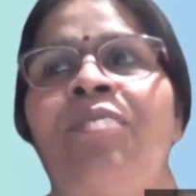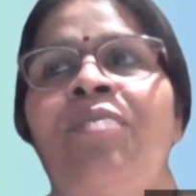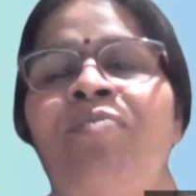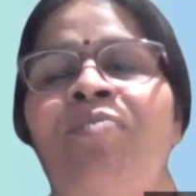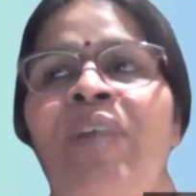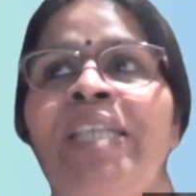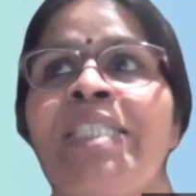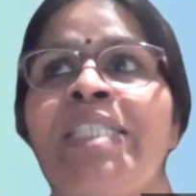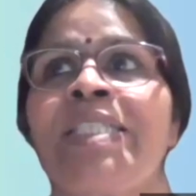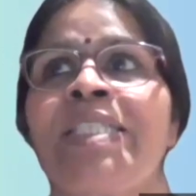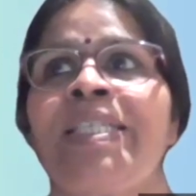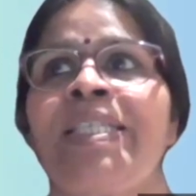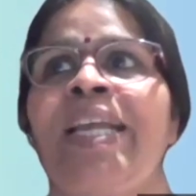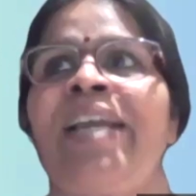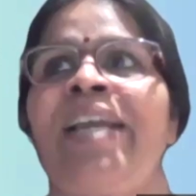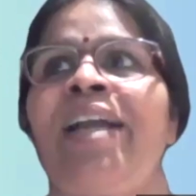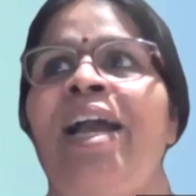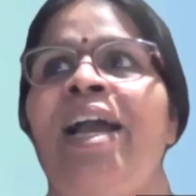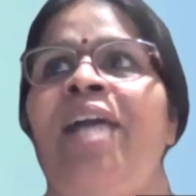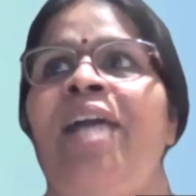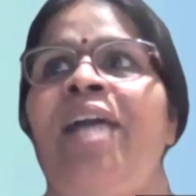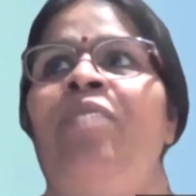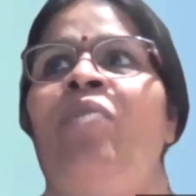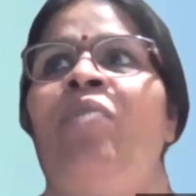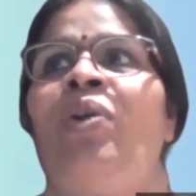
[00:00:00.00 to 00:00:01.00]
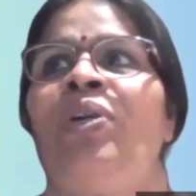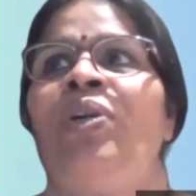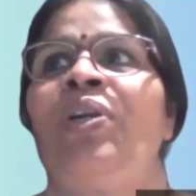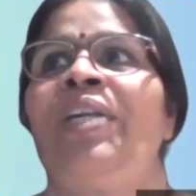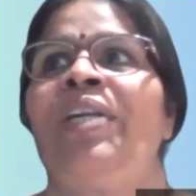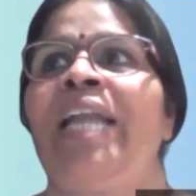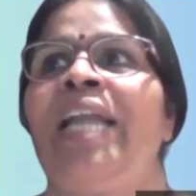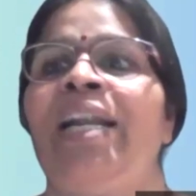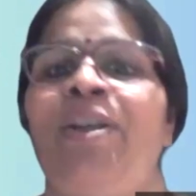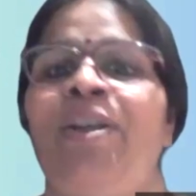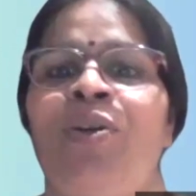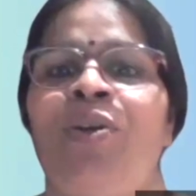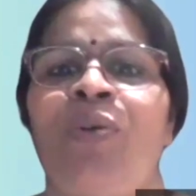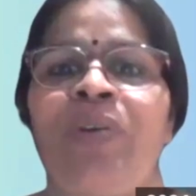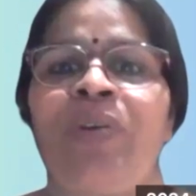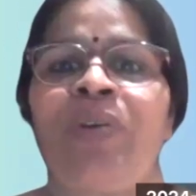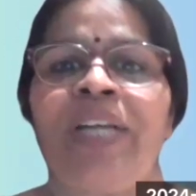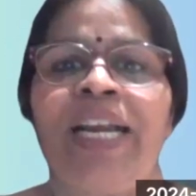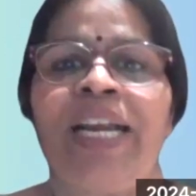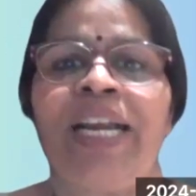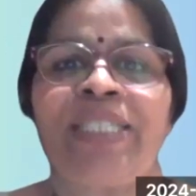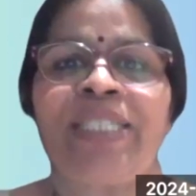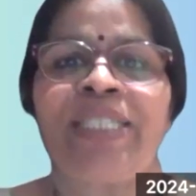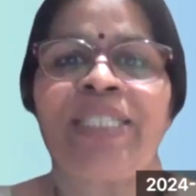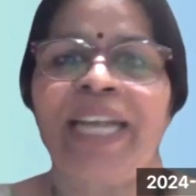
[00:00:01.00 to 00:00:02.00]
First thing I want to tell, don't
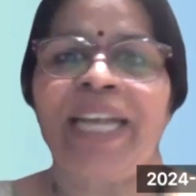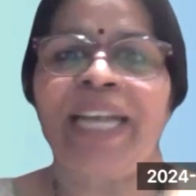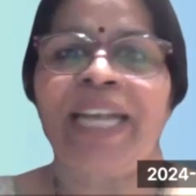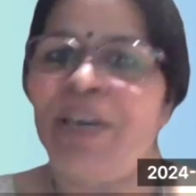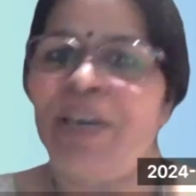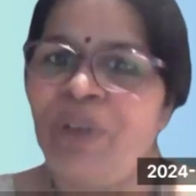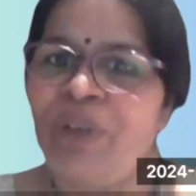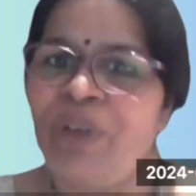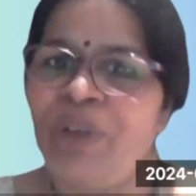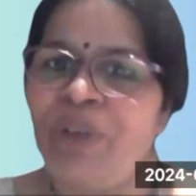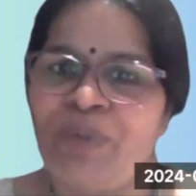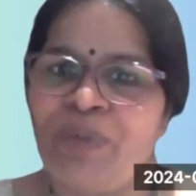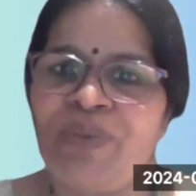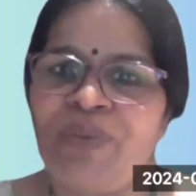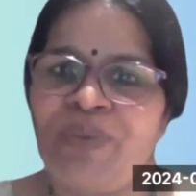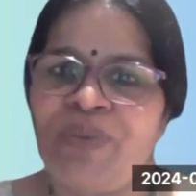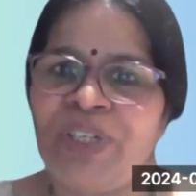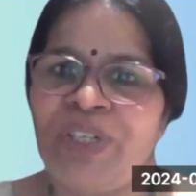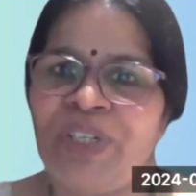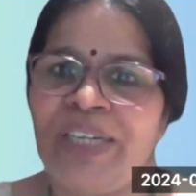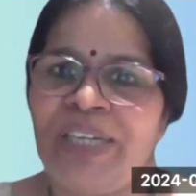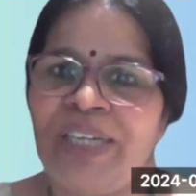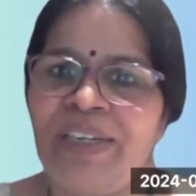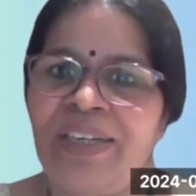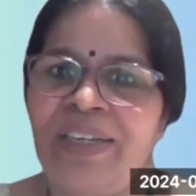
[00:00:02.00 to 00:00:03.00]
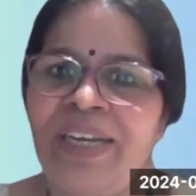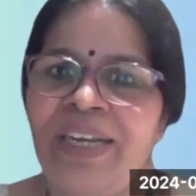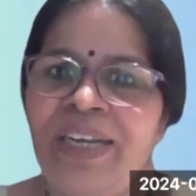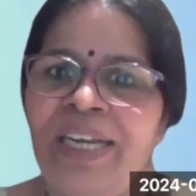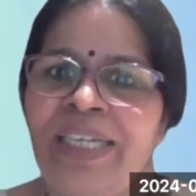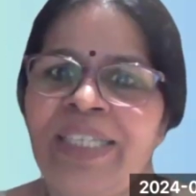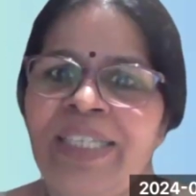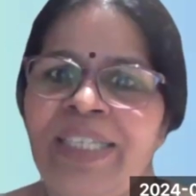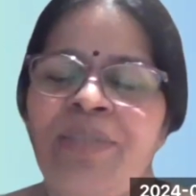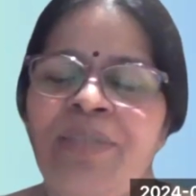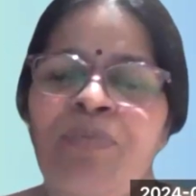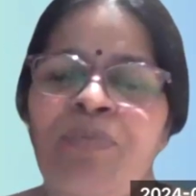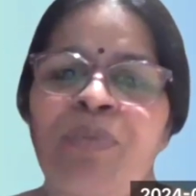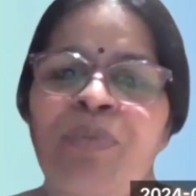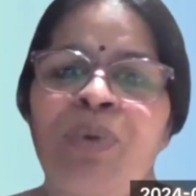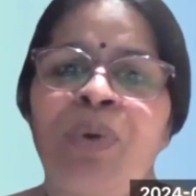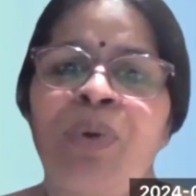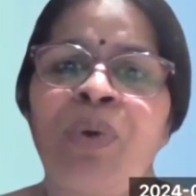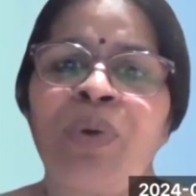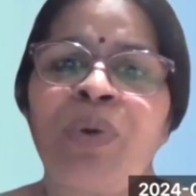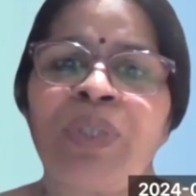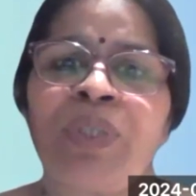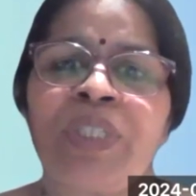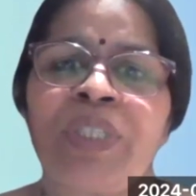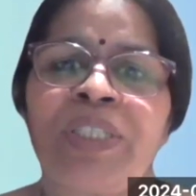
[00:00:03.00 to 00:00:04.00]
get scared of the profession. It is the
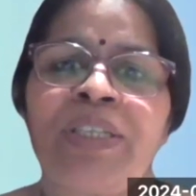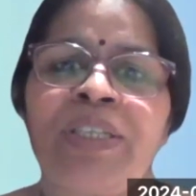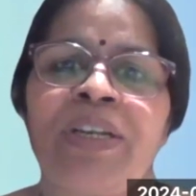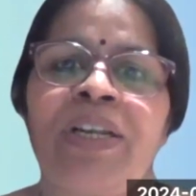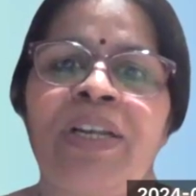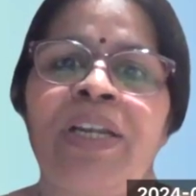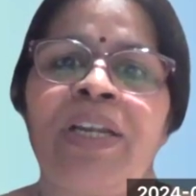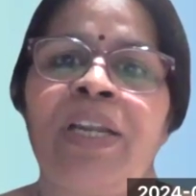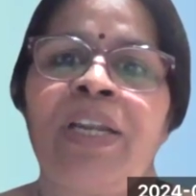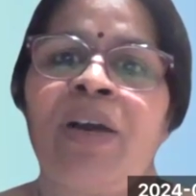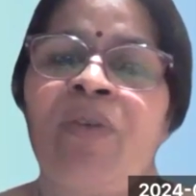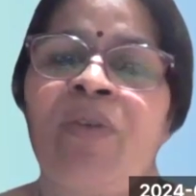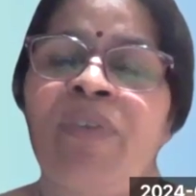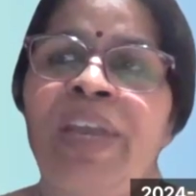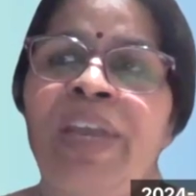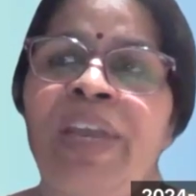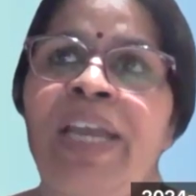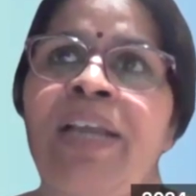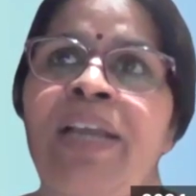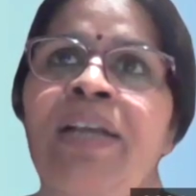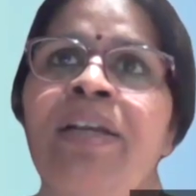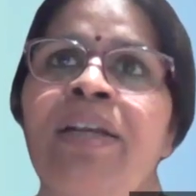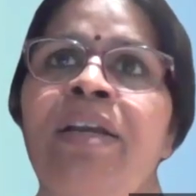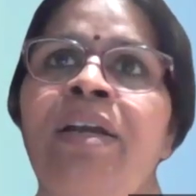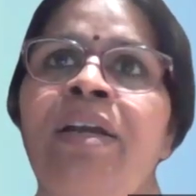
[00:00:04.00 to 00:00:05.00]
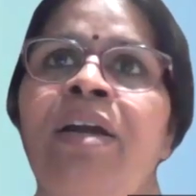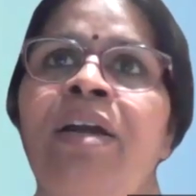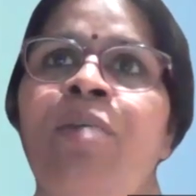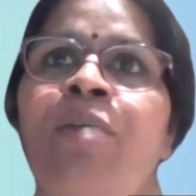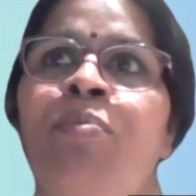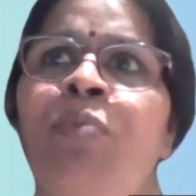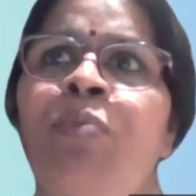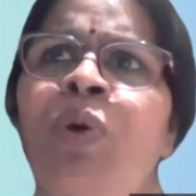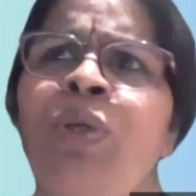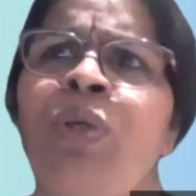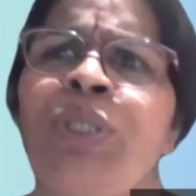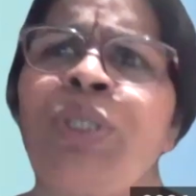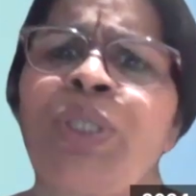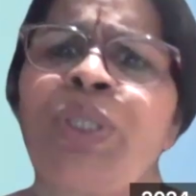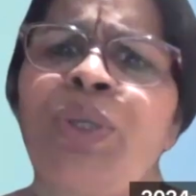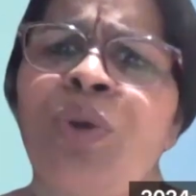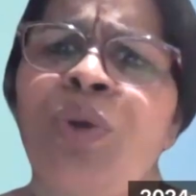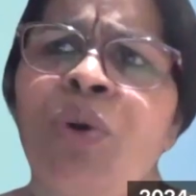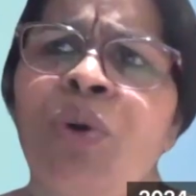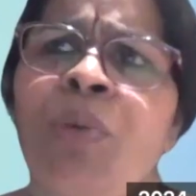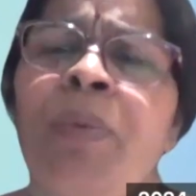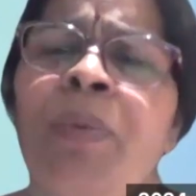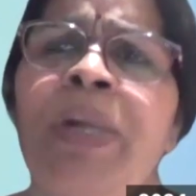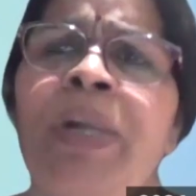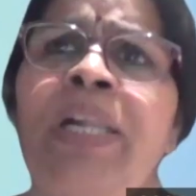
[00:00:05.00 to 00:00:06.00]
most loving, most
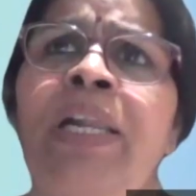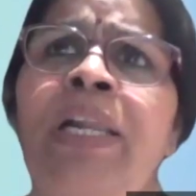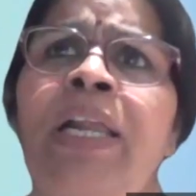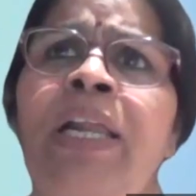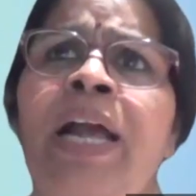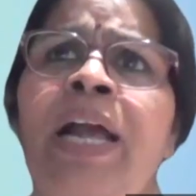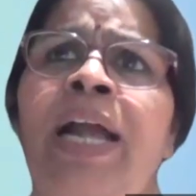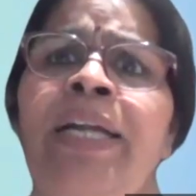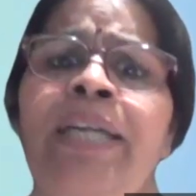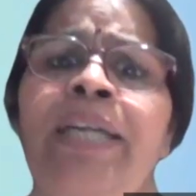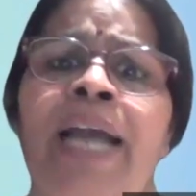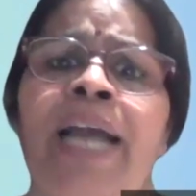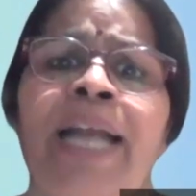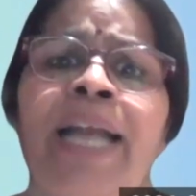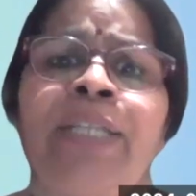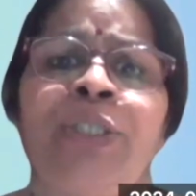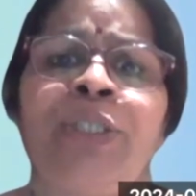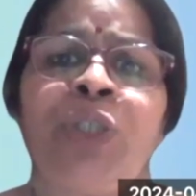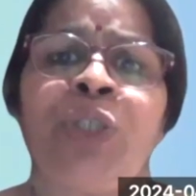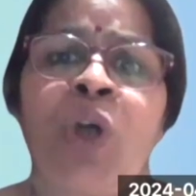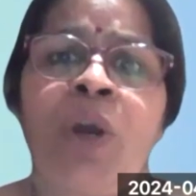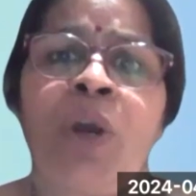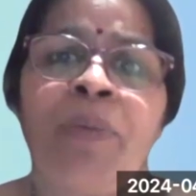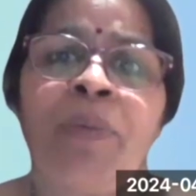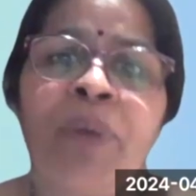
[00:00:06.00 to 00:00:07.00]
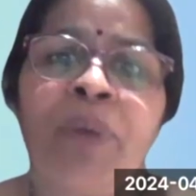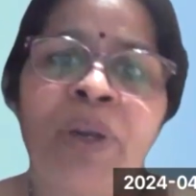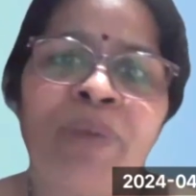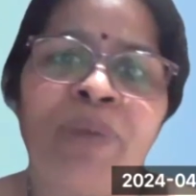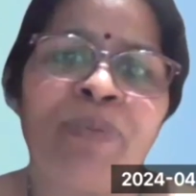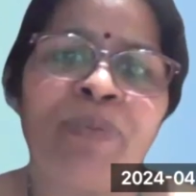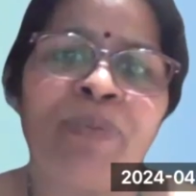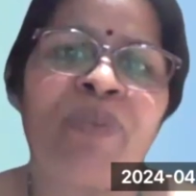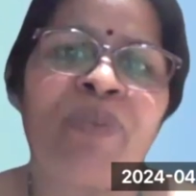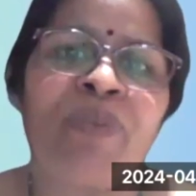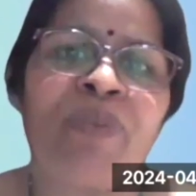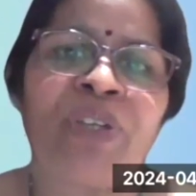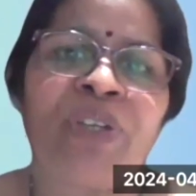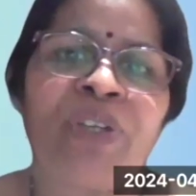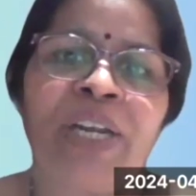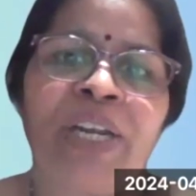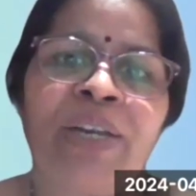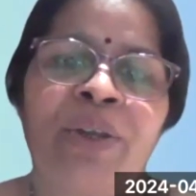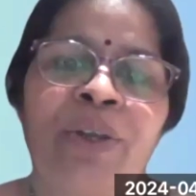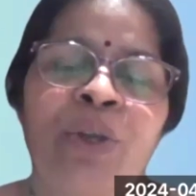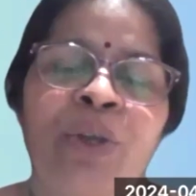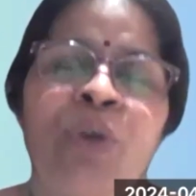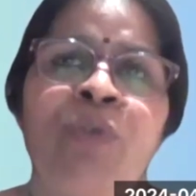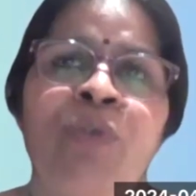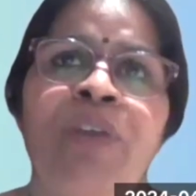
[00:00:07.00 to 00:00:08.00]
noble and enjoyable
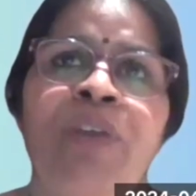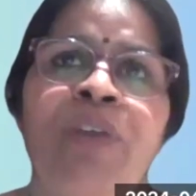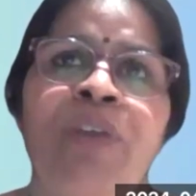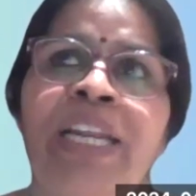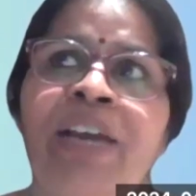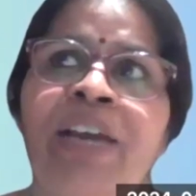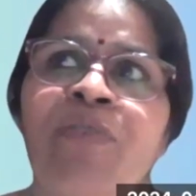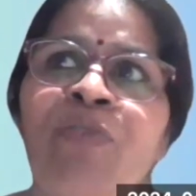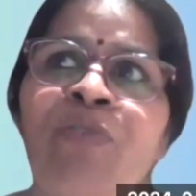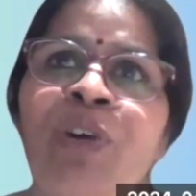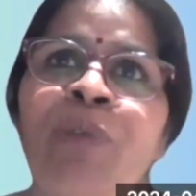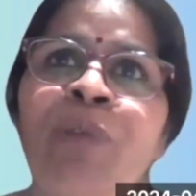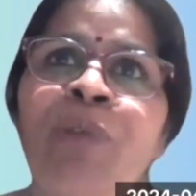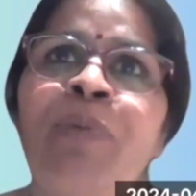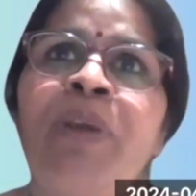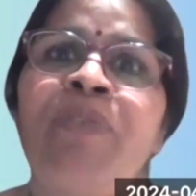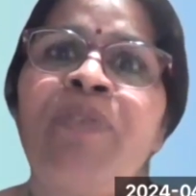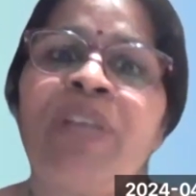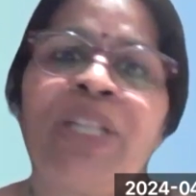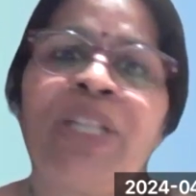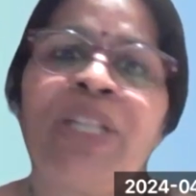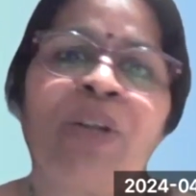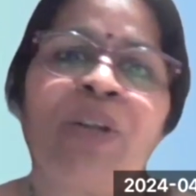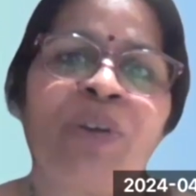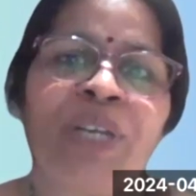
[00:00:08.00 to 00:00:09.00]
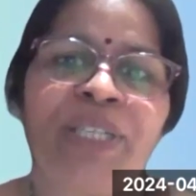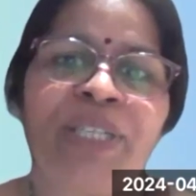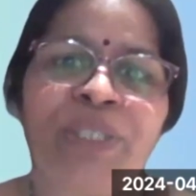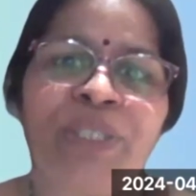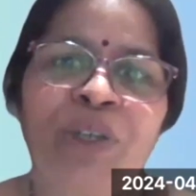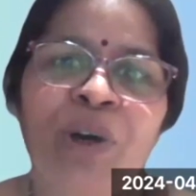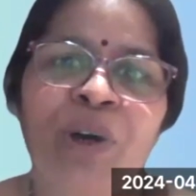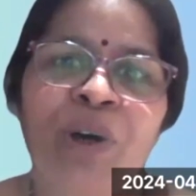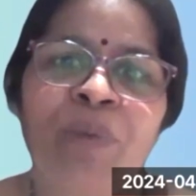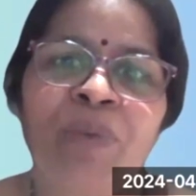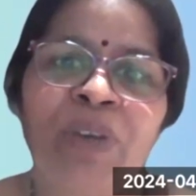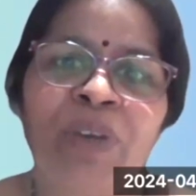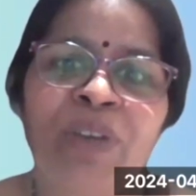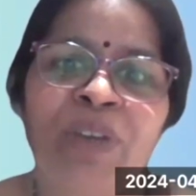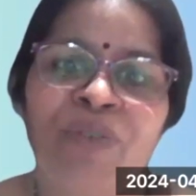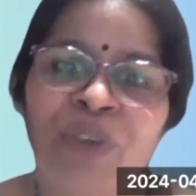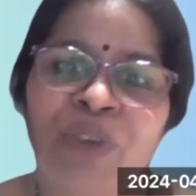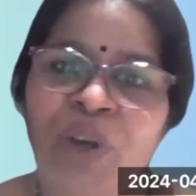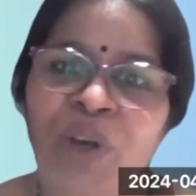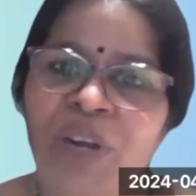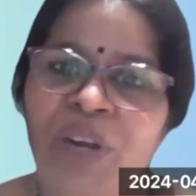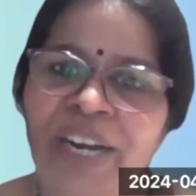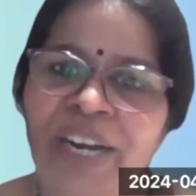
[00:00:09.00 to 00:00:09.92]
profession. You will never be without a job if you're a